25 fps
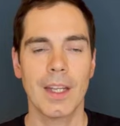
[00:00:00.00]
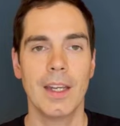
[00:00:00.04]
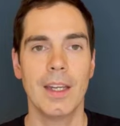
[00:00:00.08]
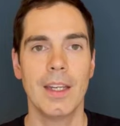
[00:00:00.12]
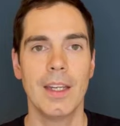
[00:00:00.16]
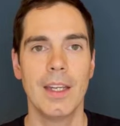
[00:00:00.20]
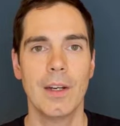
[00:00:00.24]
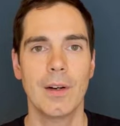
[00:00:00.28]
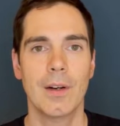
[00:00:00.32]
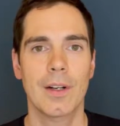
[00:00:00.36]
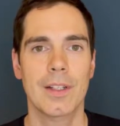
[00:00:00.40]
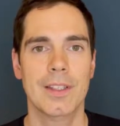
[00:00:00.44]

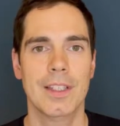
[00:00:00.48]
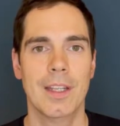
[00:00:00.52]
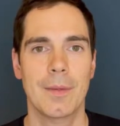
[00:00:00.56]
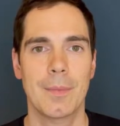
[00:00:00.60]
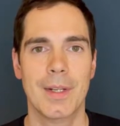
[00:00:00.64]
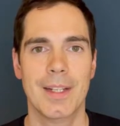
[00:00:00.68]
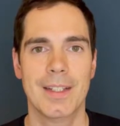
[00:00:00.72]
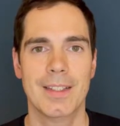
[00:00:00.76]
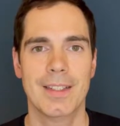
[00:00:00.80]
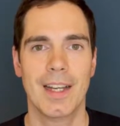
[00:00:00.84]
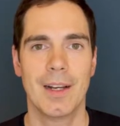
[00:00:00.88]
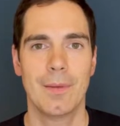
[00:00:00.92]
Here are some
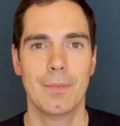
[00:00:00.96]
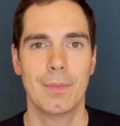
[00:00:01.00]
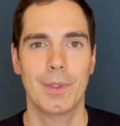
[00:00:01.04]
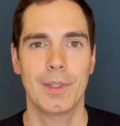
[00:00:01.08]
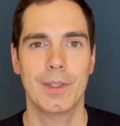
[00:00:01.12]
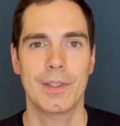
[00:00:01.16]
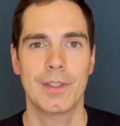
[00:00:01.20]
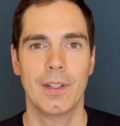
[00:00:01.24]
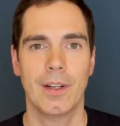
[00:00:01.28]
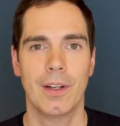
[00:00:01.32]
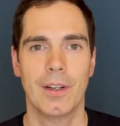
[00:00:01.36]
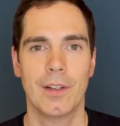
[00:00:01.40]

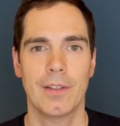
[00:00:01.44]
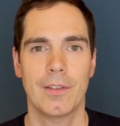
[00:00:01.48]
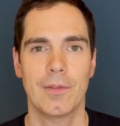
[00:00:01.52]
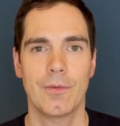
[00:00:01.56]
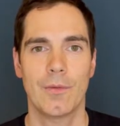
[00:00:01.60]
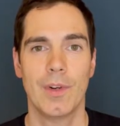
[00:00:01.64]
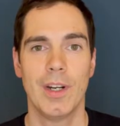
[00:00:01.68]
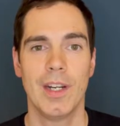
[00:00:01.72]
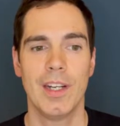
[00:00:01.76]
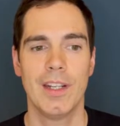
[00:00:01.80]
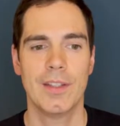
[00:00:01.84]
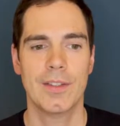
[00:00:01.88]
examples on
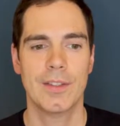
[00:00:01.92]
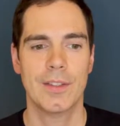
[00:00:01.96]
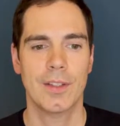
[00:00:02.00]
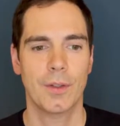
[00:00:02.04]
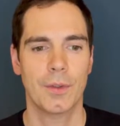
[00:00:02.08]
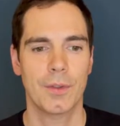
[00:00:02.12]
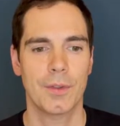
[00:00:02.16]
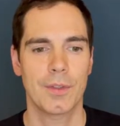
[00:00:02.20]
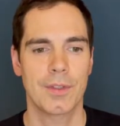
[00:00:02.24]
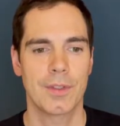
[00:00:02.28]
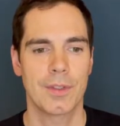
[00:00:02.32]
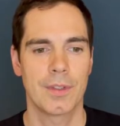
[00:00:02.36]
release
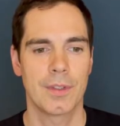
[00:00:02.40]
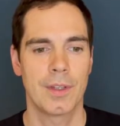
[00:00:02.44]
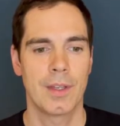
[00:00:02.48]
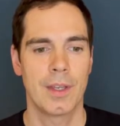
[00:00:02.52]
notes.